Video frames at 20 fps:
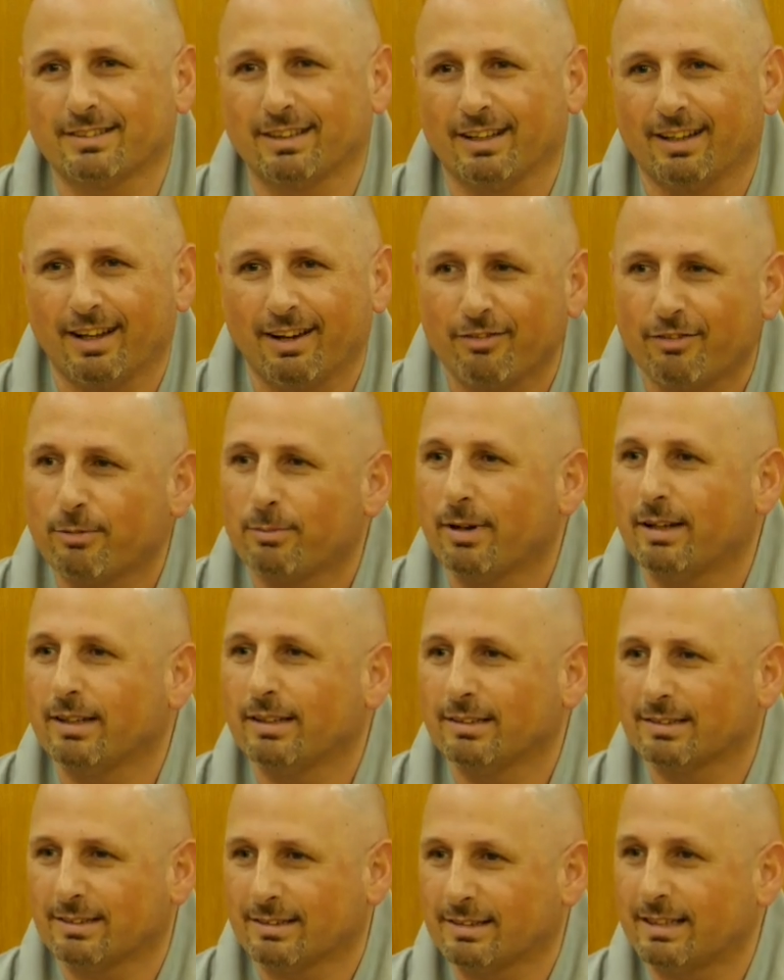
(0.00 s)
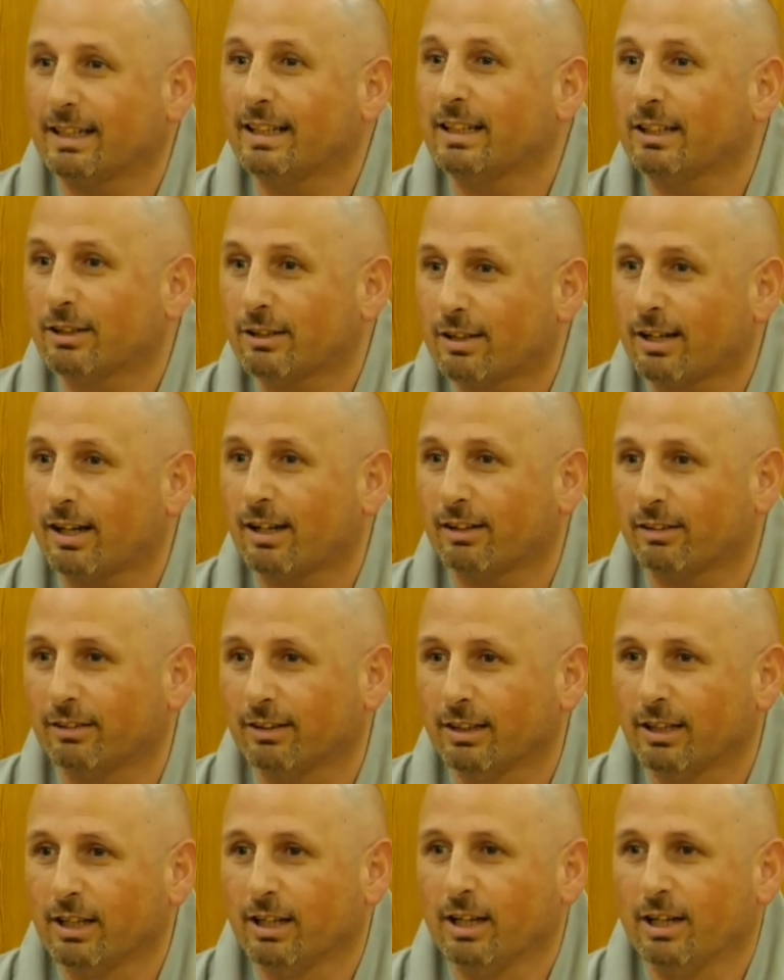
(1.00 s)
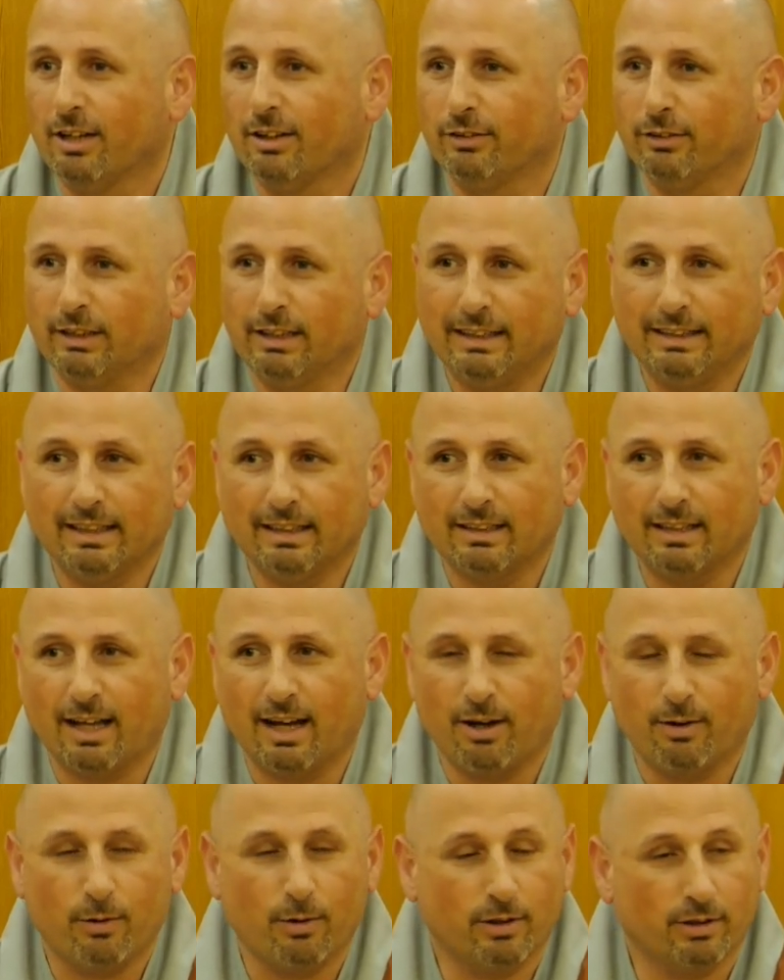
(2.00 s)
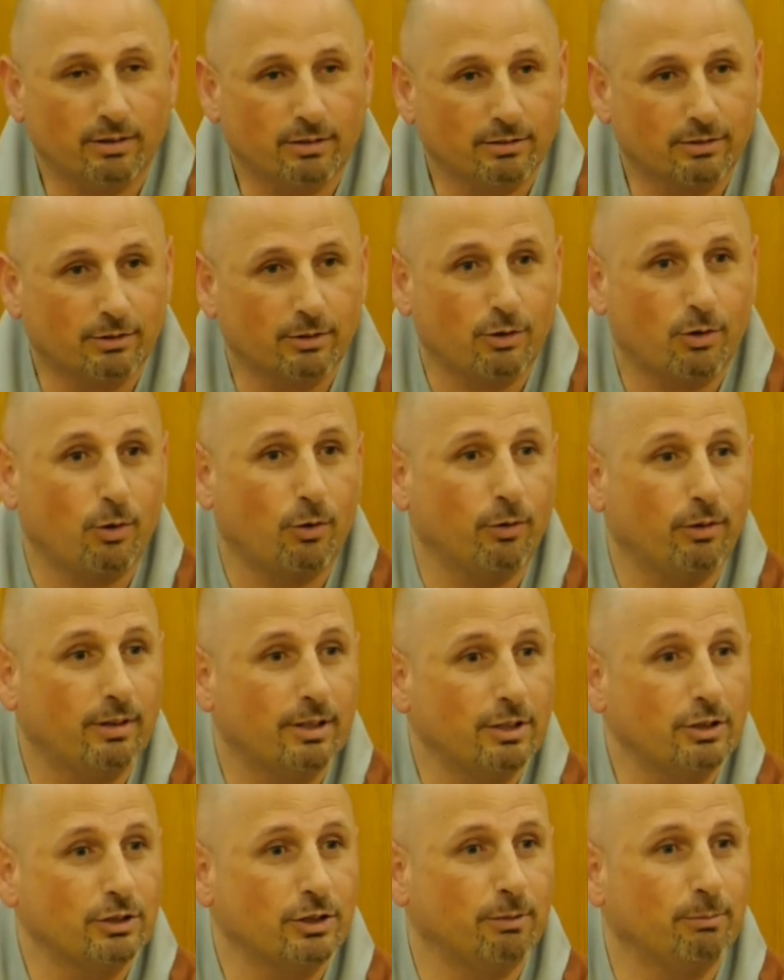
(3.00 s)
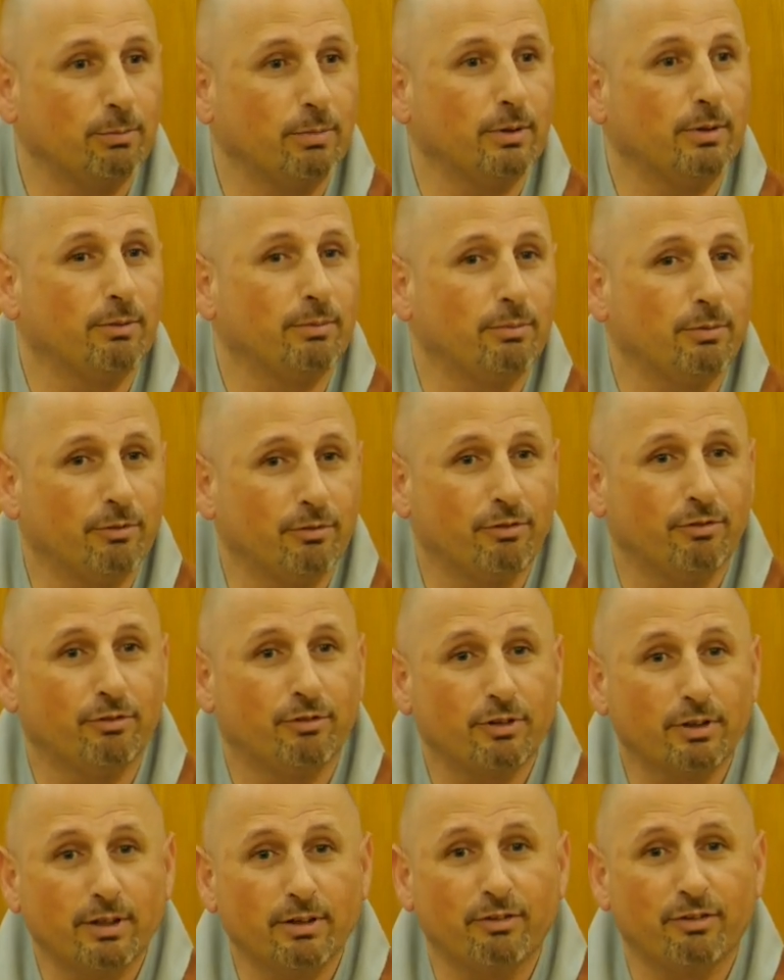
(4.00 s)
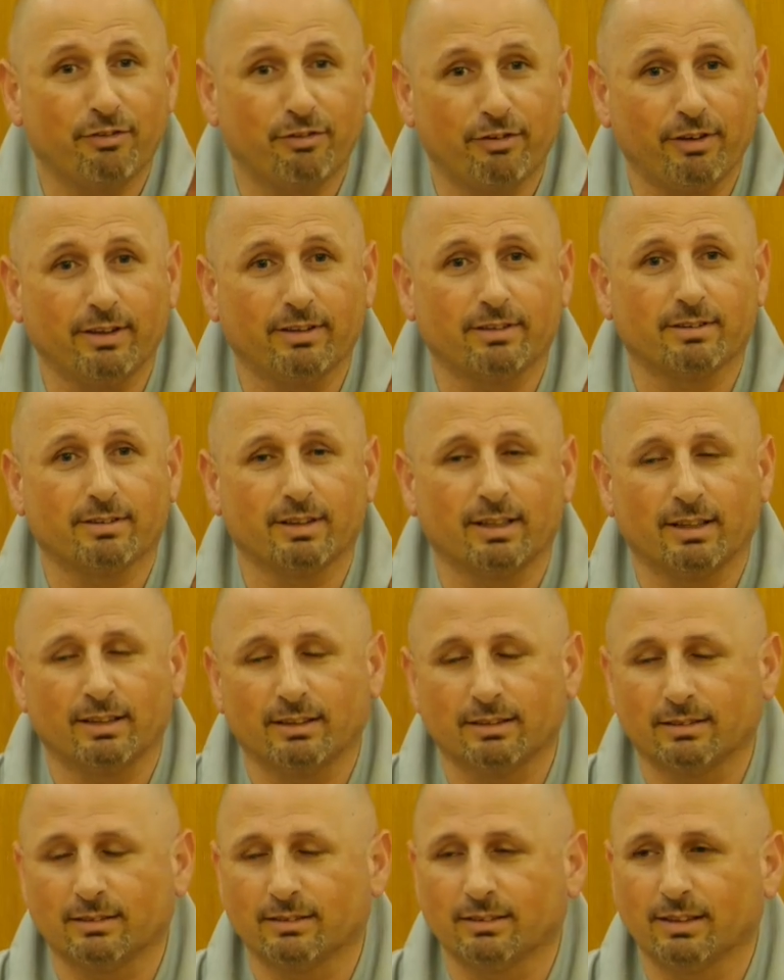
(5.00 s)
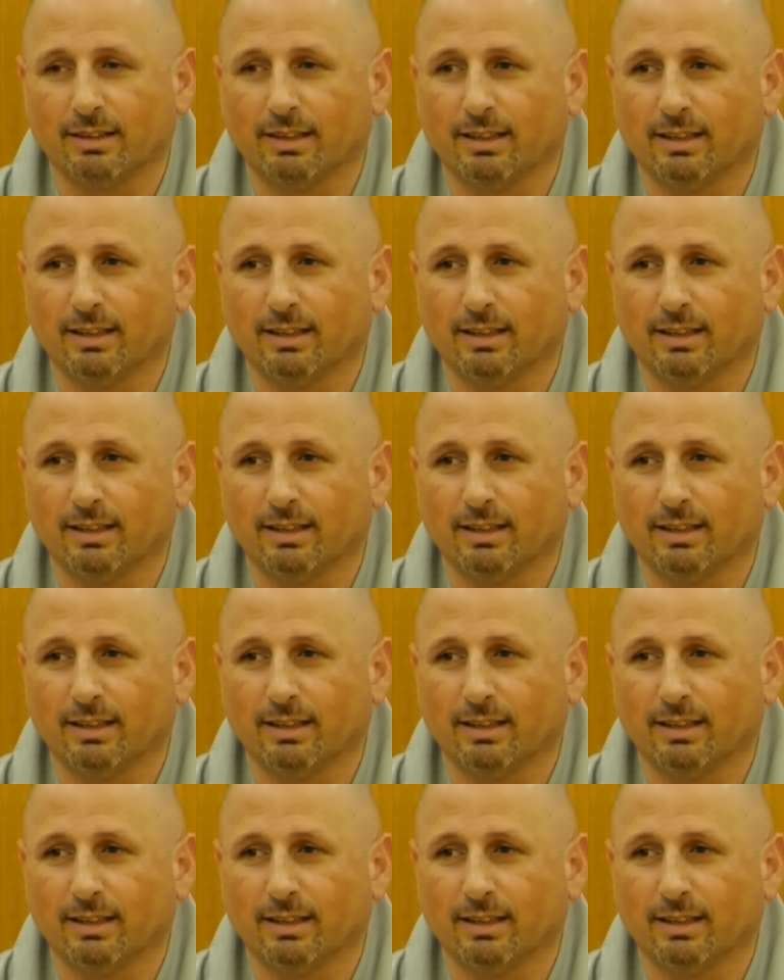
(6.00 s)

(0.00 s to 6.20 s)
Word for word: Everybody is taking care really that our condition be really fit and